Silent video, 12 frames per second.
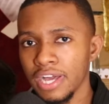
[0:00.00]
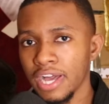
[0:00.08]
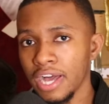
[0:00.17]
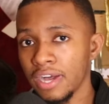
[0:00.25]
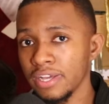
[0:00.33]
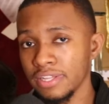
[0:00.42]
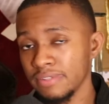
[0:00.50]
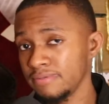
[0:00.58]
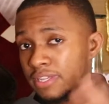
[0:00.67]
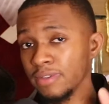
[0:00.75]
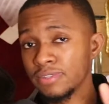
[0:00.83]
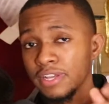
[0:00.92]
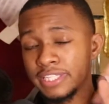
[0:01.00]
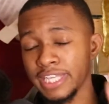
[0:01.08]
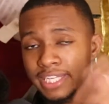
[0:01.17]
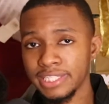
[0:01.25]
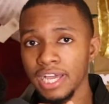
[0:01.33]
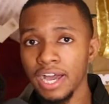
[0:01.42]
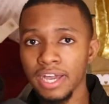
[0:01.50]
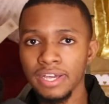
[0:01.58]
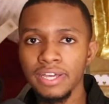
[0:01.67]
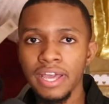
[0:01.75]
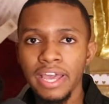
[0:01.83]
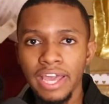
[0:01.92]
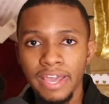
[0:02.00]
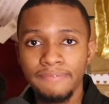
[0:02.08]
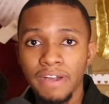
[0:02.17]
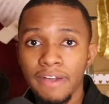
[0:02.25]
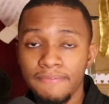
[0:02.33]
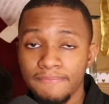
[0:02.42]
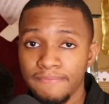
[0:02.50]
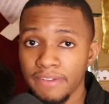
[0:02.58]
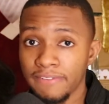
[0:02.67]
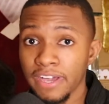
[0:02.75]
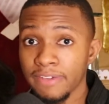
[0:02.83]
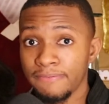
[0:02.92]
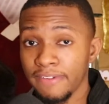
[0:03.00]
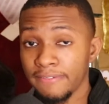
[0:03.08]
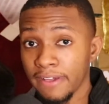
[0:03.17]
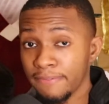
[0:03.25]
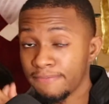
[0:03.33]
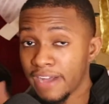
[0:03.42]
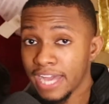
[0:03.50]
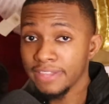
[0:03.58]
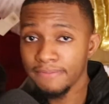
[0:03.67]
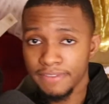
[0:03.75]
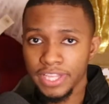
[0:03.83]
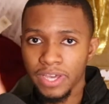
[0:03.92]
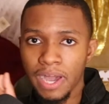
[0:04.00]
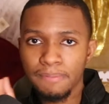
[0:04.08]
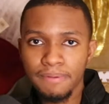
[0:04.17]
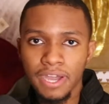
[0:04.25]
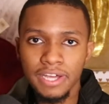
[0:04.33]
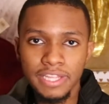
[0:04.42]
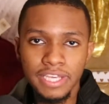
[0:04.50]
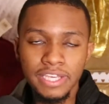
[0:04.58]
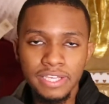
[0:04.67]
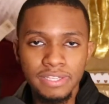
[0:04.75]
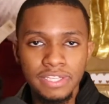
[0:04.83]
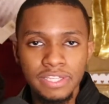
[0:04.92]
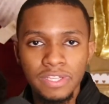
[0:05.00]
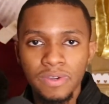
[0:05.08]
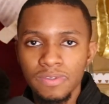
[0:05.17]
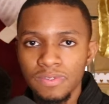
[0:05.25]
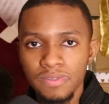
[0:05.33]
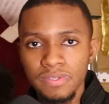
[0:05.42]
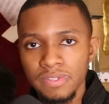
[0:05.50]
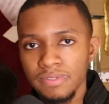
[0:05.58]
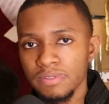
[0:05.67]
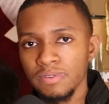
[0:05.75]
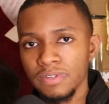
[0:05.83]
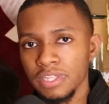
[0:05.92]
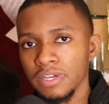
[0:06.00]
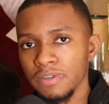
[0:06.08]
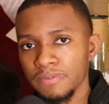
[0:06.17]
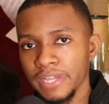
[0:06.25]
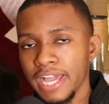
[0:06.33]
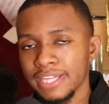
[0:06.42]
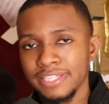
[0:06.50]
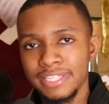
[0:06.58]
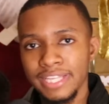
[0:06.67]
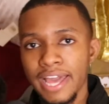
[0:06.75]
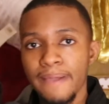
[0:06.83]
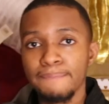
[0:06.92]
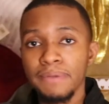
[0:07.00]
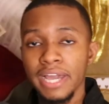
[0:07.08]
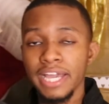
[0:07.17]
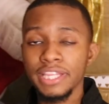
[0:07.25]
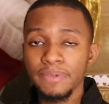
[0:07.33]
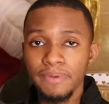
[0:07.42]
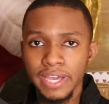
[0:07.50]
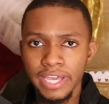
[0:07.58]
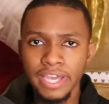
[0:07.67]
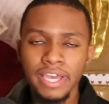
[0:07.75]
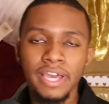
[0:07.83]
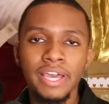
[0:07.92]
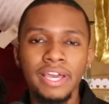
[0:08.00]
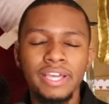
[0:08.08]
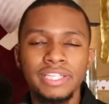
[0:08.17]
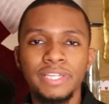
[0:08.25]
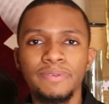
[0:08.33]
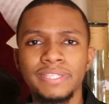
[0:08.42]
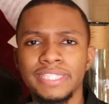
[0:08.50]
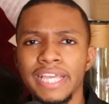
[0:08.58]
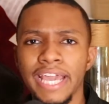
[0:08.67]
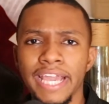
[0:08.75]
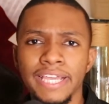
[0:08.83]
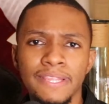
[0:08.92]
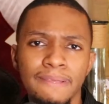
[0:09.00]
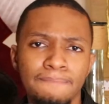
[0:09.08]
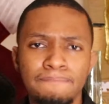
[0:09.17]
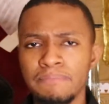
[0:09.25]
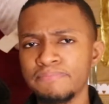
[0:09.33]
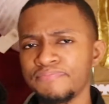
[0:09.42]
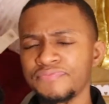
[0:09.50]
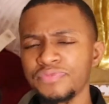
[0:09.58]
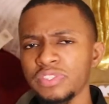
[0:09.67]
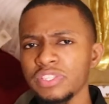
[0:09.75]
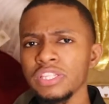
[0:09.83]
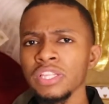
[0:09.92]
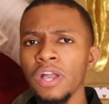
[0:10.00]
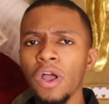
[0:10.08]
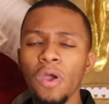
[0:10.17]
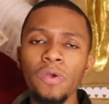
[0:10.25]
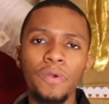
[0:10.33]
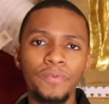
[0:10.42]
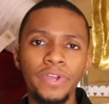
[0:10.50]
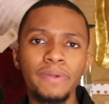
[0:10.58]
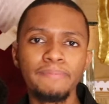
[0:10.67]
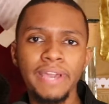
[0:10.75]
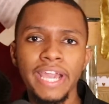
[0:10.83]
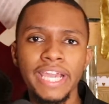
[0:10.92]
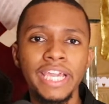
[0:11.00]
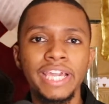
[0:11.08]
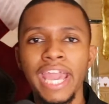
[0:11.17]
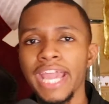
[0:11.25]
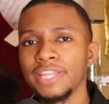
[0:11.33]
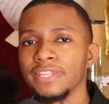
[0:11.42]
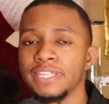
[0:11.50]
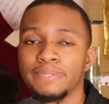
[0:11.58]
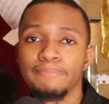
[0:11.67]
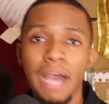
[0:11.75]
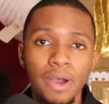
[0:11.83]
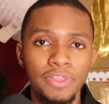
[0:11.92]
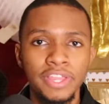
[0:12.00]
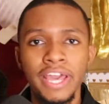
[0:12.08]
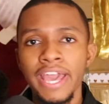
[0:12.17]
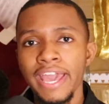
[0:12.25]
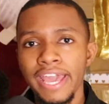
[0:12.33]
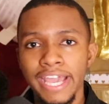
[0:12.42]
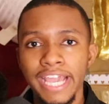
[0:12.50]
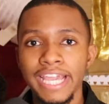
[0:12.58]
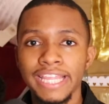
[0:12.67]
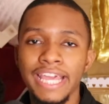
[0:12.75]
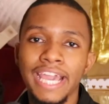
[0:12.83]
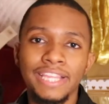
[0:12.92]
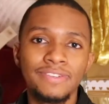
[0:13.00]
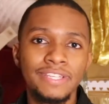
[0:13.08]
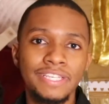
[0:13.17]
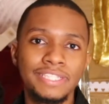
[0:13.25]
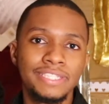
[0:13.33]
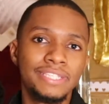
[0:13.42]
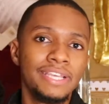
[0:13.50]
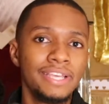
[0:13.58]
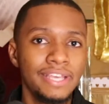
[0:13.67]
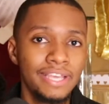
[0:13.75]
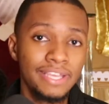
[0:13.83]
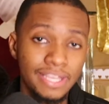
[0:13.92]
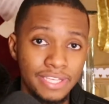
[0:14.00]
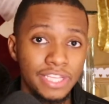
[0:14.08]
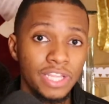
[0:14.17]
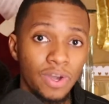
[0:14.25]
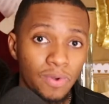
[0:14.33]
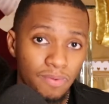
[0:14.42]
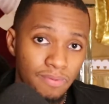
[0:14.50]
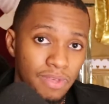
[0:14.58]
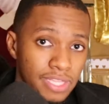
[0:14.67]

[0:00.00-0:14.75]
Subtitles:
was on TikTok. If I find the video, I'll probably, you know, do a little reaction to that. But anyway, she was saying, oh, a real man, he can handle this mouth and handle this, you know,